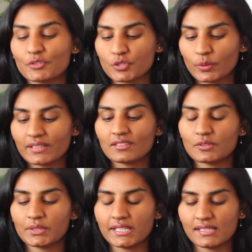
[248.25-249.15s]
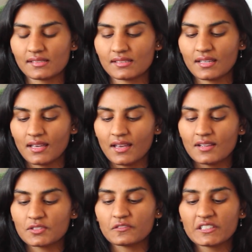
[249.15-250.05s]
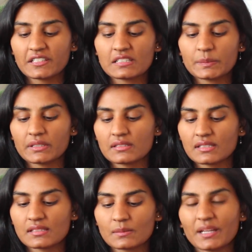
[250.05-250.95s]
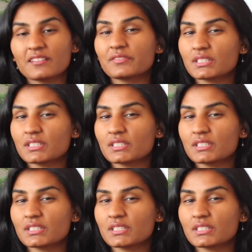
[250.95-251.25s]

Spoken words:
or joint soreness. So if you're experiencing some kind of